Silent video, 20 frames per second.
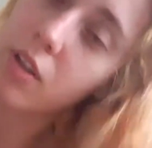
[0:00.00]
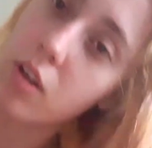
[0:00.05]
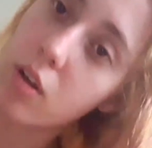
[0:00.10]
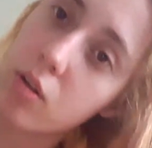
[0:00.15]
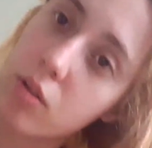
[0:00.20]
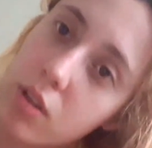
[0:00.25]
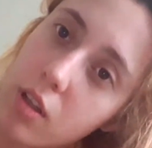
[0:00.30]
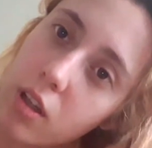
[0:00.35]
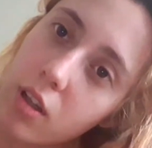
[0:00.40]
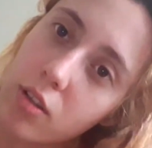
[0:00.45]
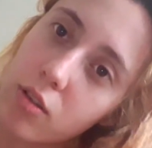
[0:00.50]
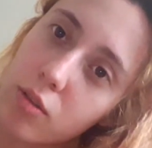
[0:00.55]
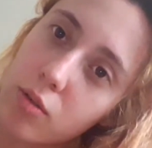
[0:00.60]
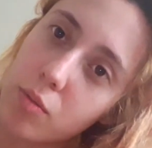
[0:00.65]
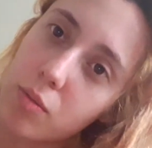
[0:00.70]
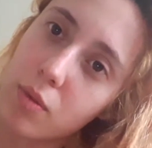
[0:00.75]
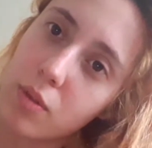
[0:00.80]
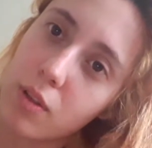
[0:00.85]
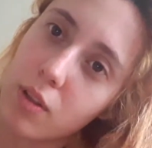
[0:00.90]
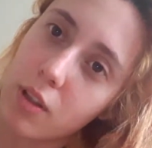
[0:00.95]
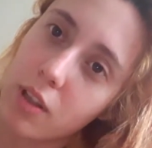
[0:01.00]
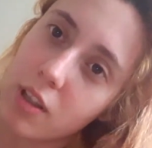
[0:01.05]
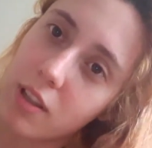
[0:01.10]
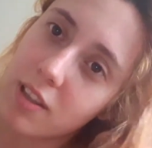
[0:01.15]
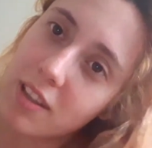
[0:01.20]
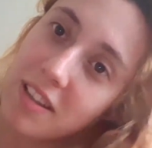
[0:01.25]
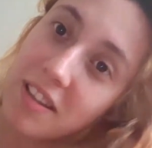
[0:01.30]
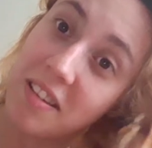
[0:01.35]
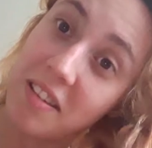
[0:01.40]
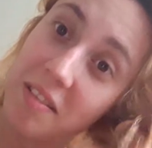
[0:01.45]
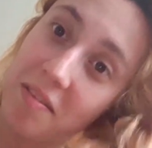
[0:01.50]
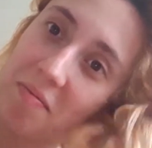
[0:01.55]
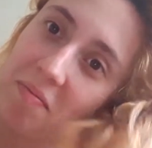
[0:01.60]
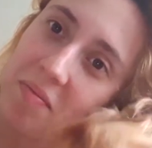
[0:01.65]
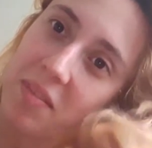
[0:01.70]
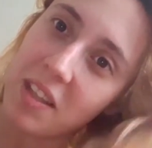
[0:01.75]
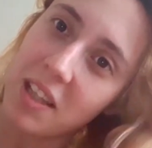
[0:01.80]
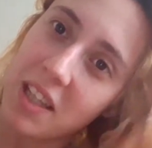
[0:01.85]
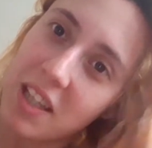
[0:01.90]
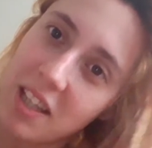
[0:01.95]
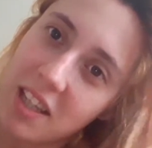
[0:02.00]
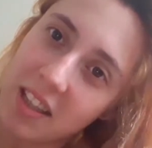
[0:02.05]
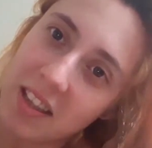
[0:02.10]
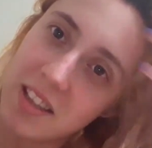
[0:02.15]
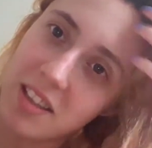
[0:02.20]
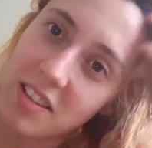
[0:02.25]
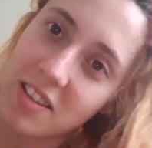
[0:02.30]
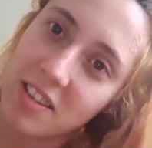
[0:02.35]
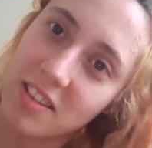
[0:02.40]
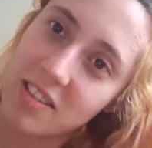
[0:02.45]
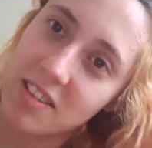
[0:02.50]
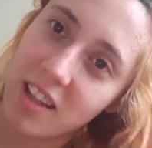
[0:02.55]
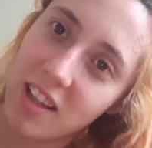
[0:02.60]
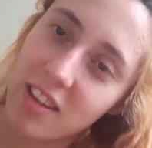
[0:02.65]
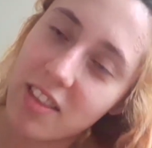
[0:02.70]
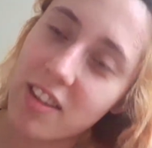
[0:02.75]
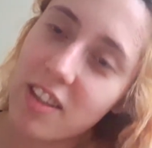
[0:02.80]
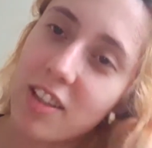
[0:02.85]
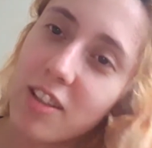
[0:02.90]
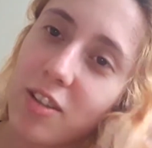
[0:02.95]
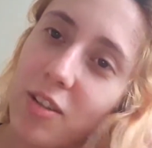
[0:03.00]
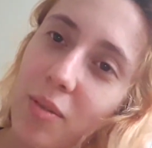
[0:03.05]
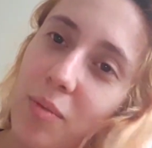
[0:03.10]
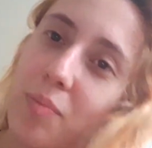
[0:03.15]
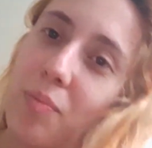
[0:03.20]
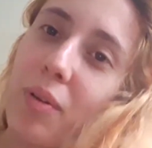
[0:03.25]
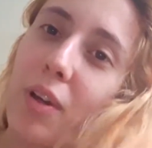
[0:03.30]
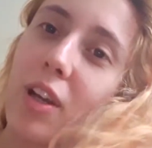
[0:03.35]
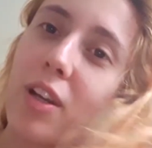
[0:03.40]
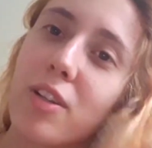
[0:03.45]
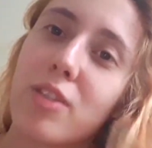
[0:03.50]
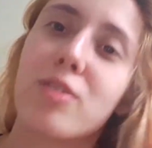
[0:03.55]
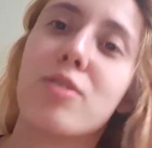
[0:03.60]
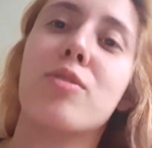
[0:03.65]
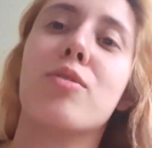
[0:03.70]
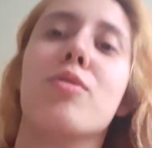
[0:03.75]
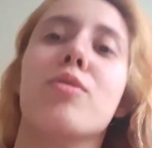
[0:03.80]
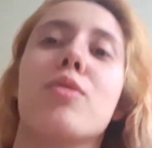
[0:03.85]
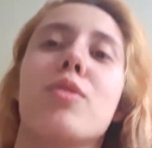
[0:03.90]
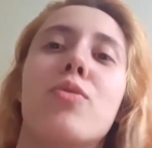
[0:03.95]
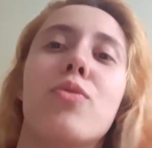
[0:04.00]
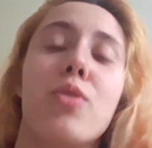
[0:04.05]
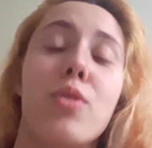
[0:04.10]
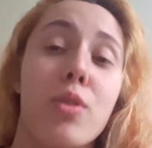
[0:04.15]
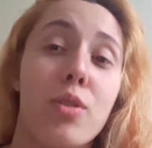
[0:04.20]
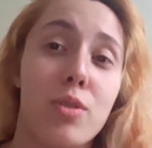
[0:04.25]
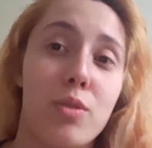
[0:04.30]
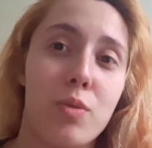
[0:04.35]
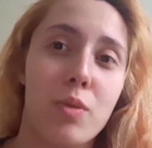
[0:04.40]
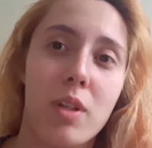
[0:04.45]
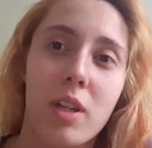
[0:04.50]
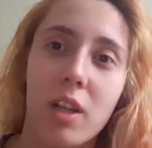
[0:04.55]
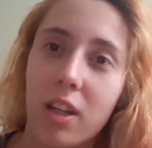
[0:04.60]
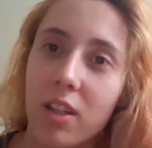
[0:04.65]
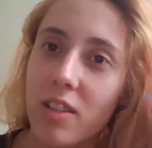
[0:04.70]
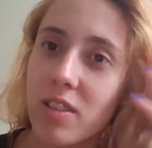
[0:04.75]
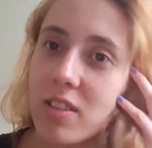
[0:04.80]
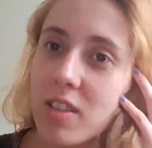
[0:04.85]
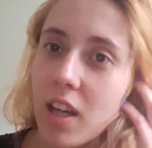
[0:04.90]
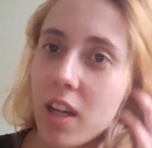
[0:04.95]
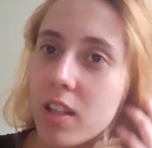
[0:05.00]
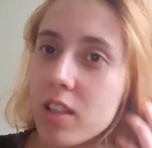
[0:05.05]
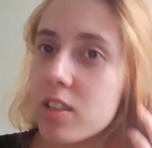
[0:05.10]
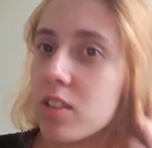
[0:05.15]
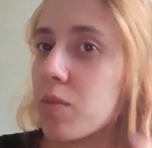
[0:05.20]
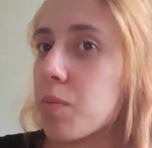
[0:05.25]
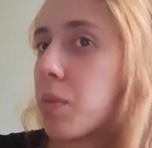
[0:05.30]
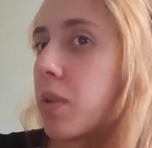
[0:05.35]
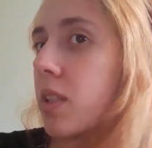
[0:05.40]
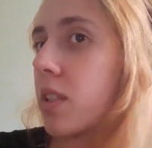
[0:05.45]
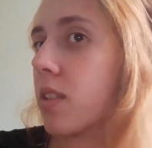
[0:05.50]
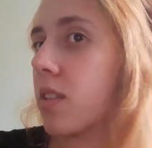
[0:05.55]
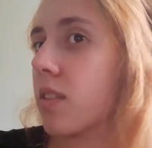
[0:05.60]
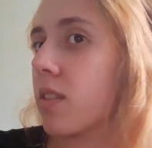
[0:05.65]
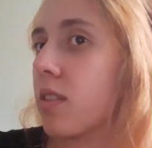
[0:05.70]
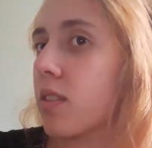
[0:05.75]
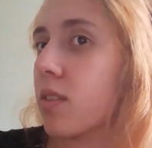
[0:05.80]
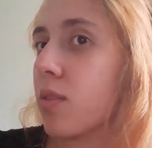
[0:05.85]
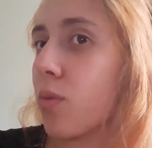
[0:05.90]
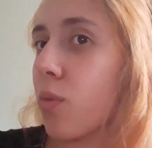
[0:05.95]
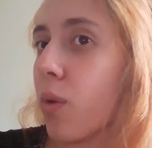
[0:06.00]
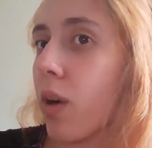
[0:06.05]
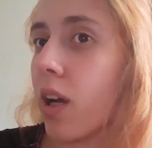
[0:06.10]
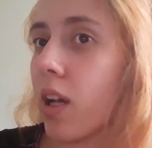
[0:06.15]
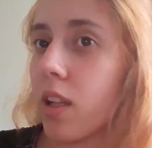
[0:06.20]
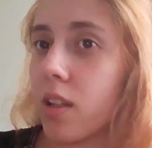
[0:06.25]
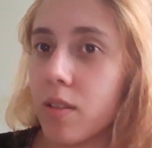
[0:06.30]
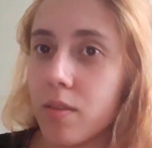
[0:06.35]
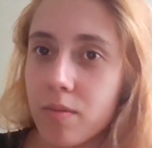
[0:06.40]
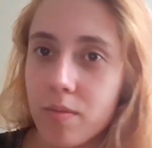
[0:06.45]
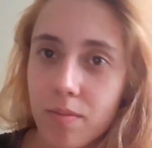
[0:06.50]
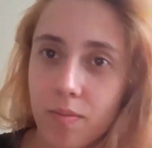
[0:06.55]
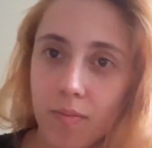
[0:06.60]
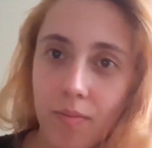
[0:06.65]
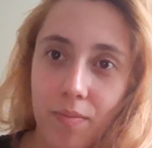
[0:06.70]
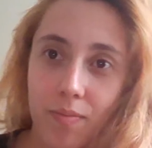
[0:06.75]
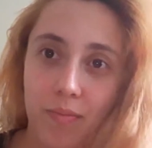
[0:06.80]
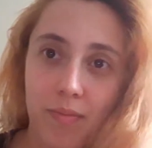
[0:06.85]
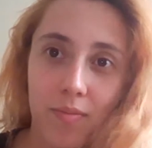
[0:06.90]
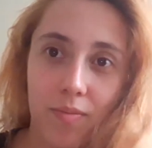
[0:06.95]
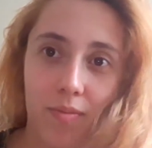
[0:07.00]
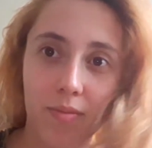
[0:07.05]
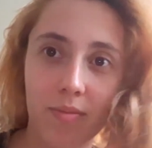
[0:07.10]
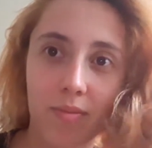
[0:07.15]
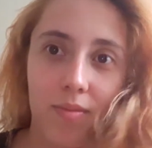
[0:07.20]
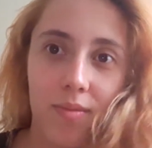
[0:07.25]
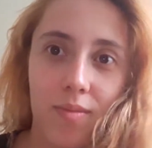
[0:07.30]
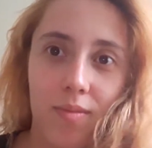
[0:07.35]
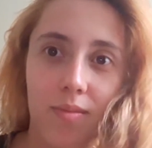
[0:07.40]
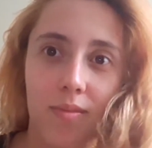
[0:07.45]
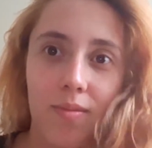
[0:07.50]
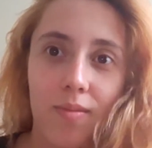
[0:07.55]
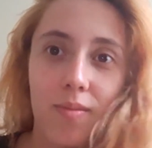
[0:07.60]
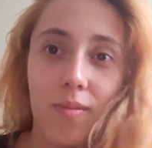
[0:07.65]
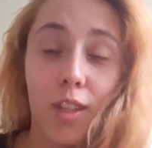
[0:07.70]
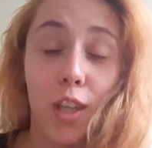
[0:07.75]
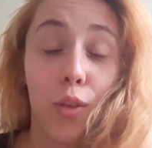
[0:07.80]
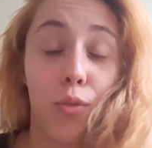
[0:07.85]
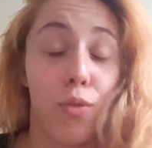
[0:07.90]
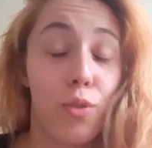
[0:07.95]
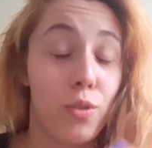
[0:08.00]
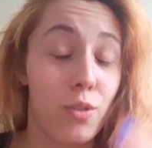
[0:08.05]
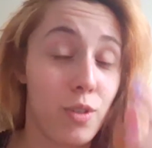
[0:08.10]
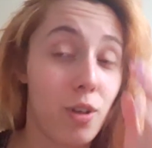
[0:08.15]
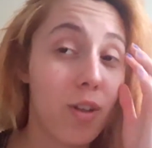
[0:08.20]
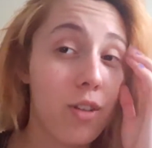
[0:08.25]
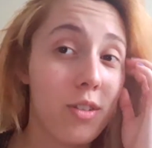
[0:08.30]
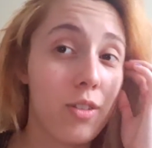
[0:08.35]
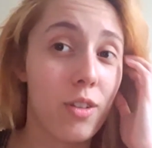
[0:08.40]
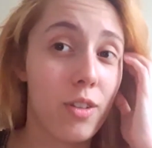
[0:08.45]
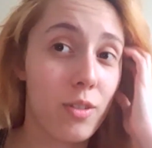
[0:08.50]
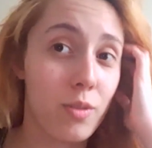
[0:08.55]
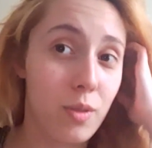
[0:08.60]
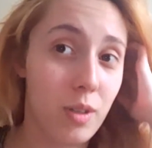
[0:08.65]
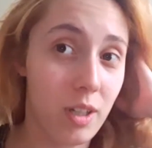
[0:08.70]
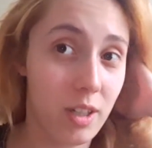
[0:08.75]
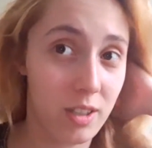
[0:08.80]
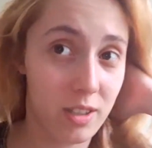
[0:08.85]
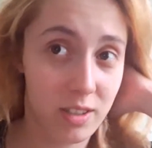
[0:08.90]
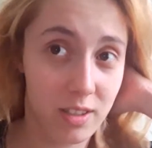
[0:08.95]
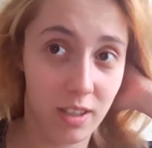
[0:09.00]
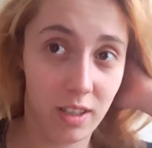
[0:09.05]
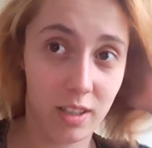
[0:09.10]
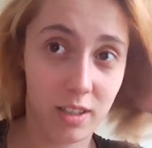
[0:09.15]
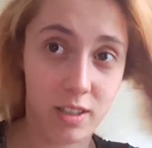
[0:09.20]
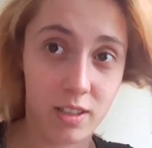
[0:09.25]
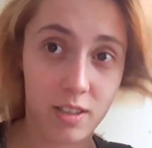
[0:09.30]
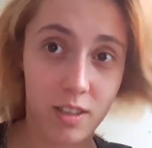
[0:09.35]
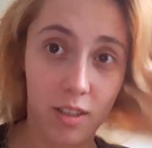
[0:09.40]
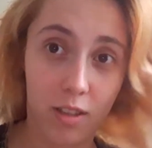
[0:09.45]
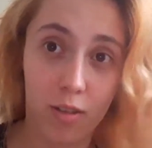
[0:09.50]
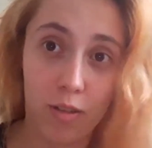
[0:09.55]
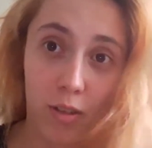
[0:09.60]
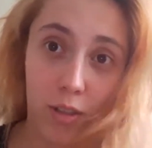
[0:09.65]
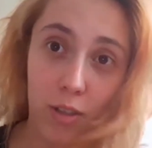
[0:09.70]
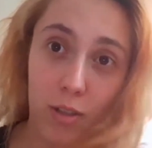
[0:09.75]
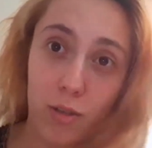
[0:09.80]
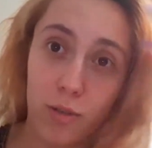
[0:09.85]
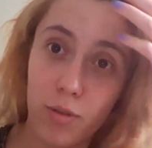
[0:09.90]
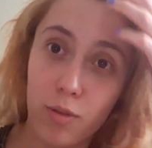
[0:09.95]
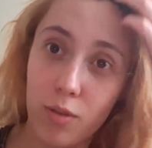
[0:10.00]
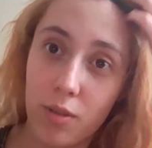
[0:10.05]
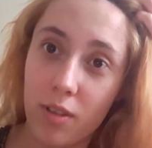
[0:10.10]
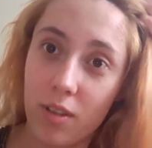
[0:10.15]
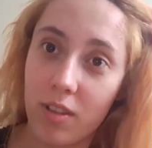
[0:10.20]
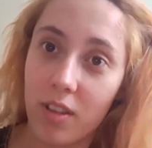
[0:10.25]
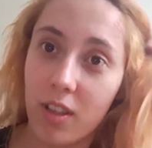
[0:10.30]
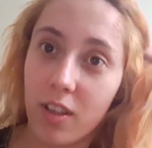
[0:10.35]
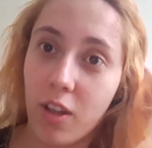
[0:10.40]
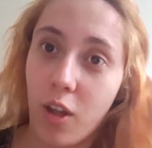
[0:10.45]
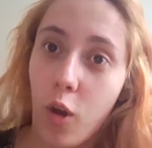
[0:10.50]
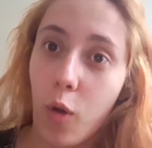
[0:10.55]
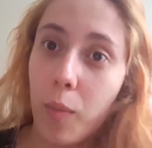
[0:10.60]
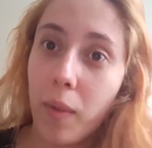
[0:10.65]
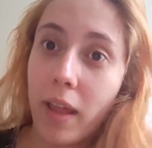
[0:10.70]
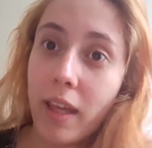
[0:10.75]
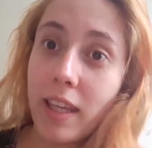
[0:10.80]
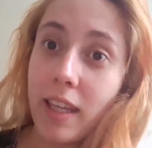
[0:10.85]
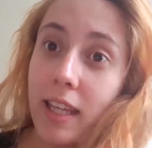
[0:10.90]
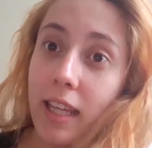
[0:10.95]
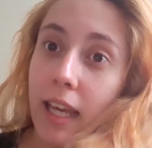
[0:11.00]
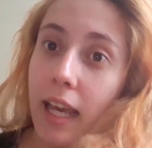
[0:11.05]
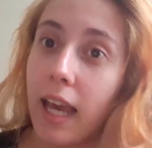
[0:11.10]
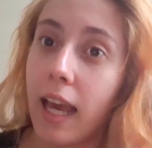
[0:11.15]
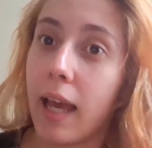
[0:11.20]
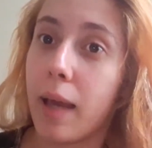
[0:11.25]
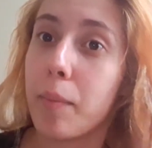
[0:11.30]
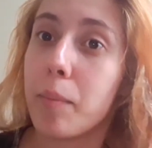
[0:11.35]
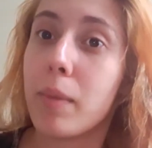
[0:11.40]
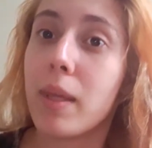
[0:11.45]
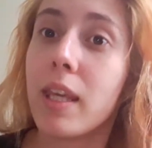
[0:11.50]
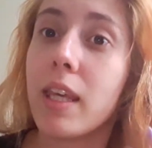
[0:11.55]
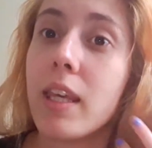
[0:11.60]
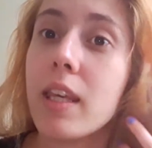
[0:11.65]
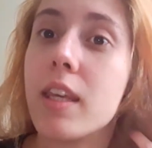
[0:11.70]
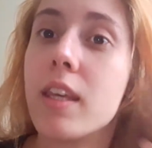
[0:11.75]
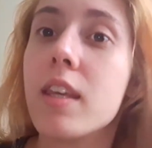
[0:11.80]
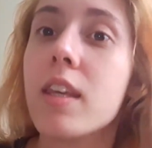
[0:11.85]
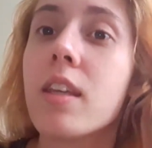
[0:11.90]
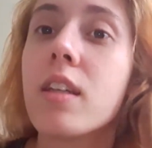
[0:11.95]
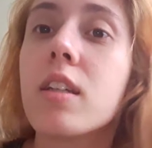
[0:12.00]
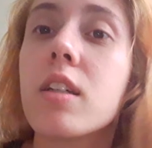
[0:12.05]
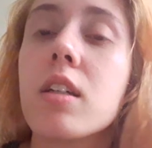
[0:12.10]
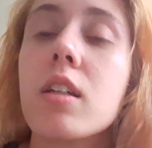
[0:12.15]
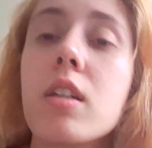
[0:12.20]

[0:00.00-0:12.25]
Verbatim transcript: oh yeah I should do like this this is nothing compared to if you're going to a hairstylist but well if you're not going to a hairstylist and you need to do this at home like me.